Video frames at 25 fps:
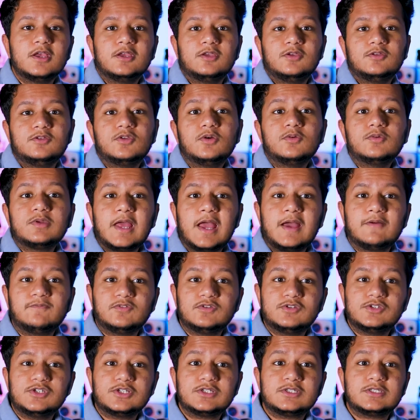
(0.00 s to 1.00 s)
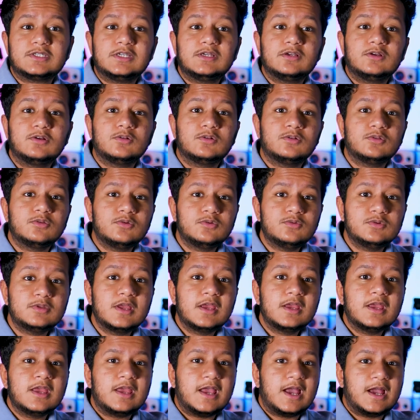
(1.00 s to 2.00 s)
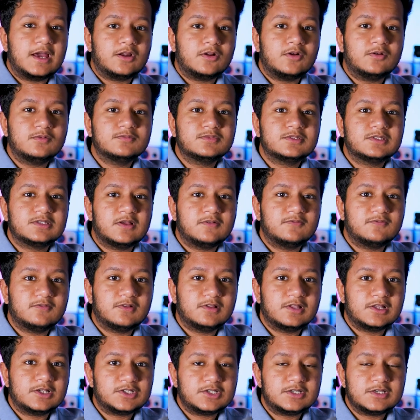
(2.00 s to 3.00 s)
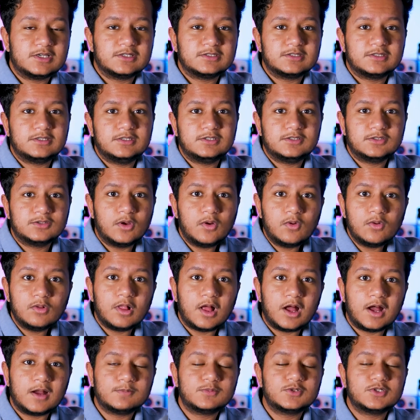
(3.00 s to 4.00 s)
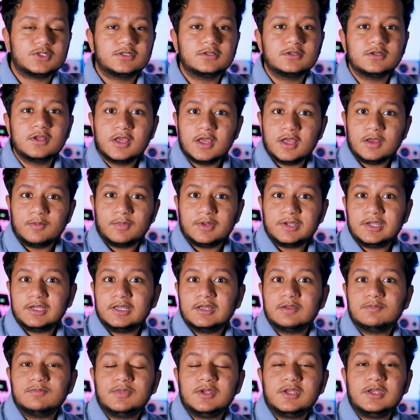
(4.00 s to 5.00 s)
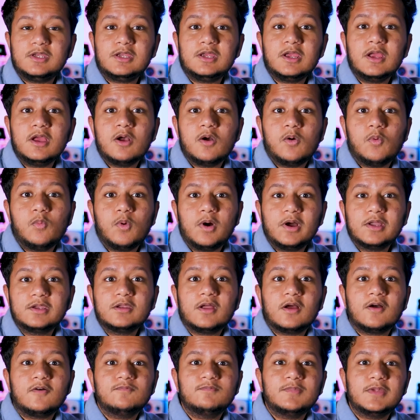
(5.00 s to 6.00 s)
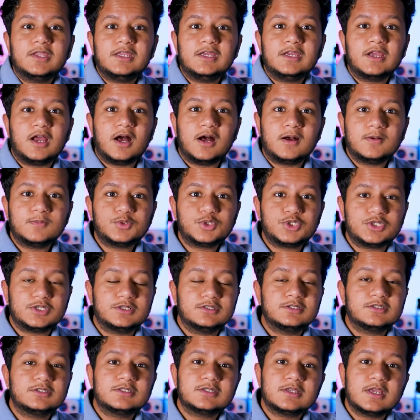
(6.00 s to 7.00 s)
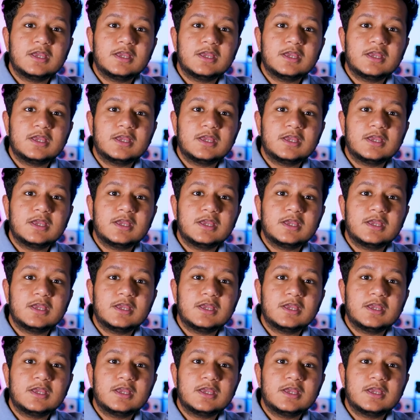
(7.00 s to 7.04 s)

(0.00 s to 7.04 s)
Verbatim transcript: You don't have to just include at-home self-collection as the sole option, but it can be one of many options